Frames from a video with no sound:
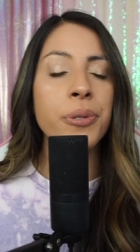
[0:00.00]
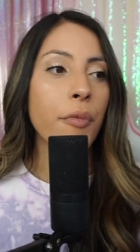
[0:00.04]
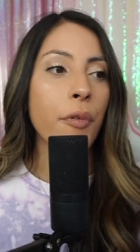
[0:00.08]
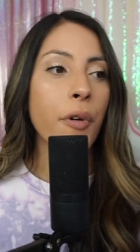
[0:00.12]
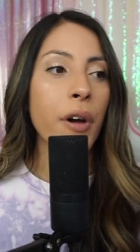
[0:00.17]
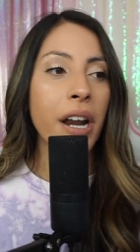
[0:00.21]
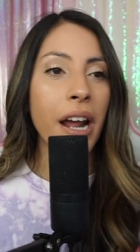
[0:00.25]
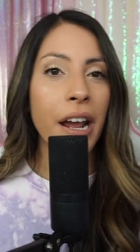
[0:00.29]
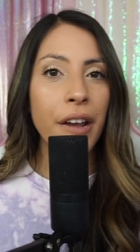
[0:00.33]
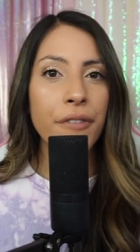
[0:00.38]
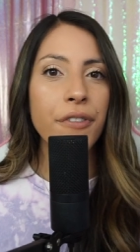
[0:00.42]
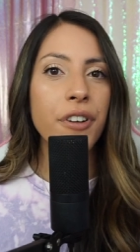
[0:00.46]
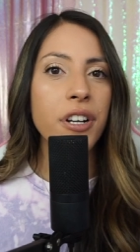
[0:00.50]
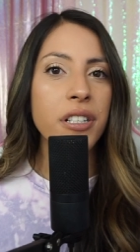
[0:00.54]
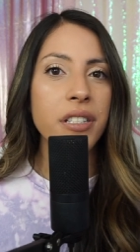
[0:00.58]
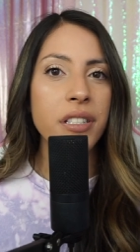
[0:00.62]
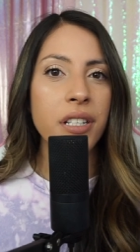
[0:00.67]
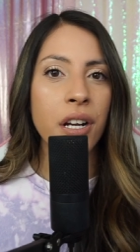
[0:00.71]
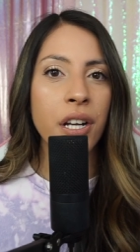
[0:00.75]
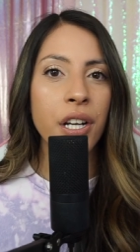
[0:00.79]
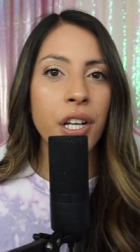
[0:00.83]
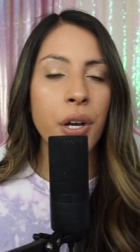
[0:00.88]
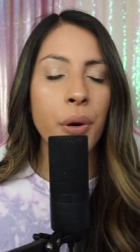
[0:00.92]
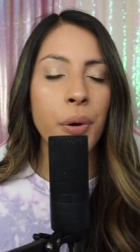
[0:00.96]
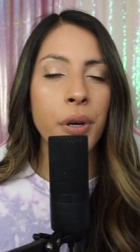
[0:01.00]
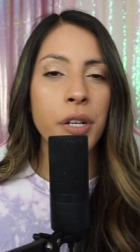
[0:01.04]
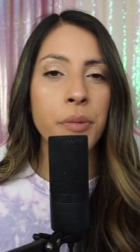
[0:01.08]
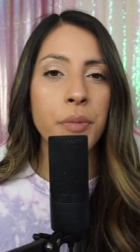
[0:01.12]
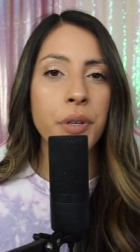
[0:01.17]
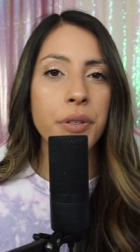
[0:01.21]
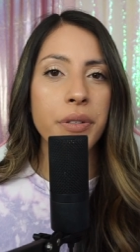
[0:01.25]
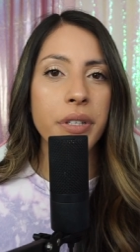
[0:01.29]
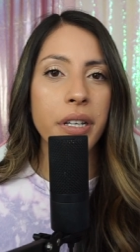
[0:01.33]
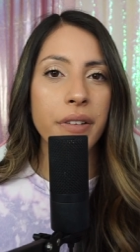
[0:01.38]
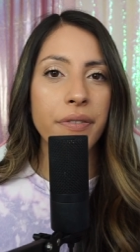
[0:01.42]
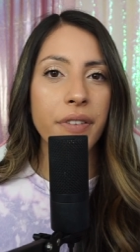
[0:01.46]
When I first started going to
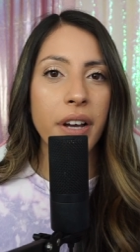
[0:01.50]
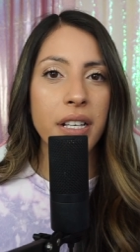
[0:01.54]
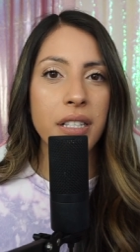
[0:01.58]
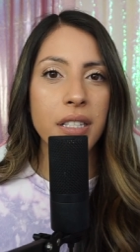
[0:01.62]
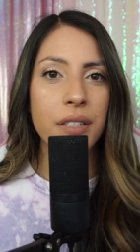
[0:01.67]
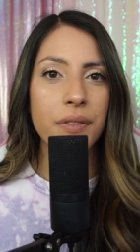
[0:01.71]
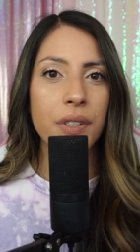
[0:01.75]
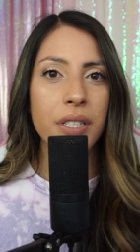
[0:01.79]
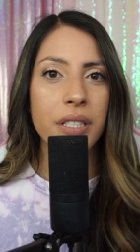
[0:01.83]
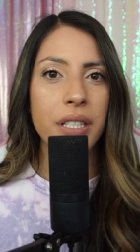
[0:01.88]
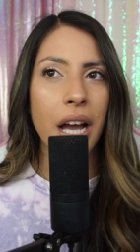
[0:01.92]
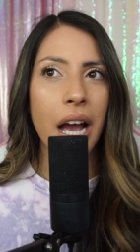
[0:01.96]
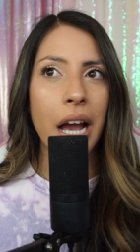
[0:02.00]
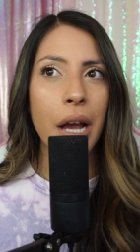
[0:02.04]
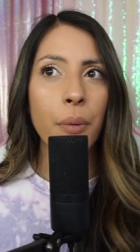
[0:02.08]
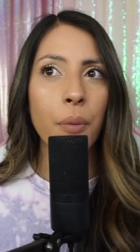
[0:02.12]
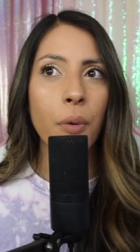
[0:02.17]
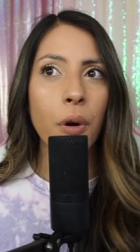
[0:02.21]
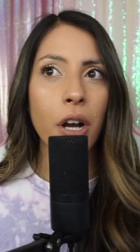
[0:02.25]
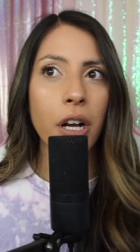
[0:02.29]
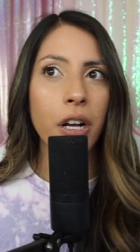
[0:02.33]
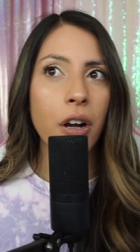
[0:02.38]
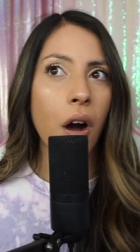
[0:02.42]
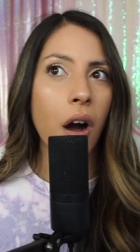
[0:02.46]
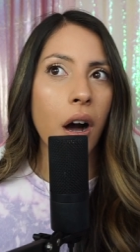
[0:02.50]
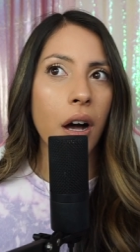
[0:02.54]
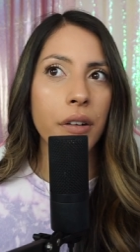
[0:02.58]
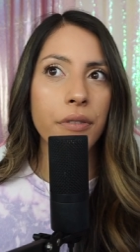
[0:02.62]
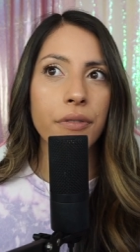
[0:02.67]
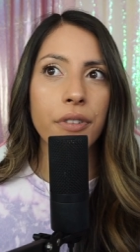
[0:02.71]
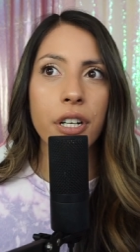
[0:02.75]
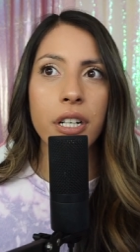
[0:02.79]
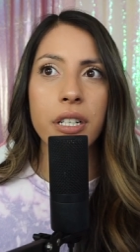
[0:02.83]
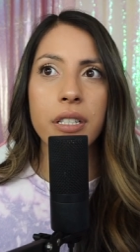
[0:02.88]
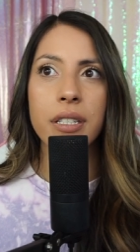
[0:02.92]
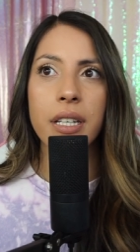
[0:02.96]
music festivals, I wore
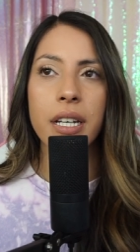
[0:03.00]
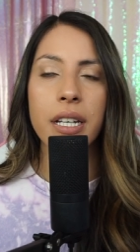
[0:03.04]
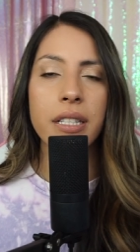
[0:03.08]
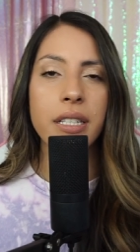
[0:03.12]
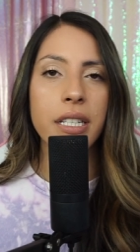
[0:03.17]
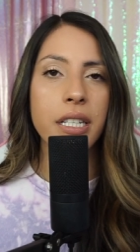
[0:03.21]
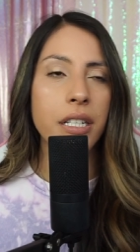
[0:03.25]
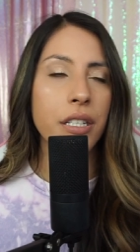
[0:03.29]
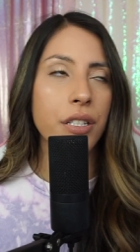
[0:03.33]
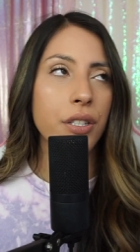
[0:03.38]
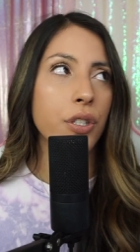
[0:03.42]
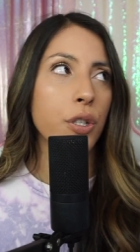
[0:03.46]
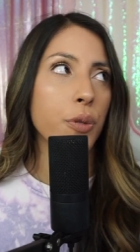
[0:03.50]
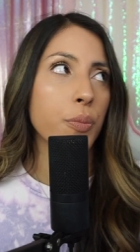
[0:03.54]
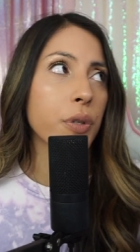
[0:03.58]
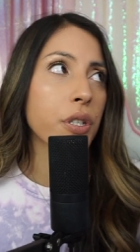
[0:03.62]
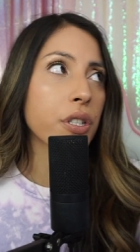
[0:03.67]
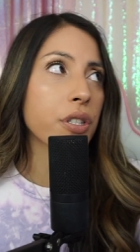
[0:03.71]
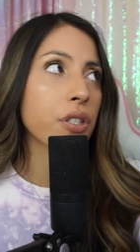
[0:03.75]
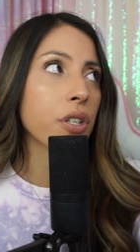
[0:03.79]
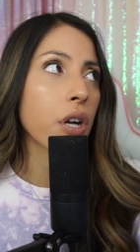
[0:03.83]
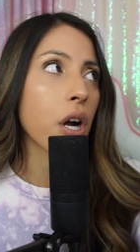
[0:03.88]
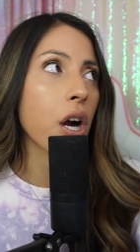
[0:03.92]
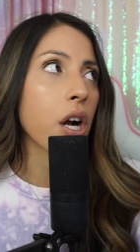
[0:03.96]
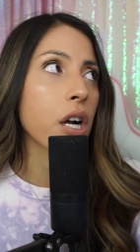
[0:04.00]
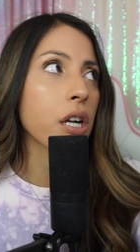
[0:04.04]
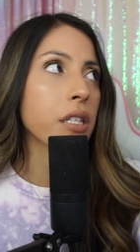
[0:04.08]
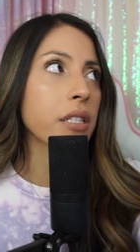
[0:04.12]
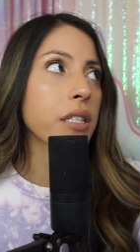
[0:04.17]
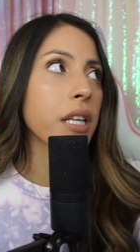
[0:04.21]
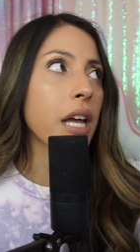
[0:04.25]
Converse, Adidas Superstars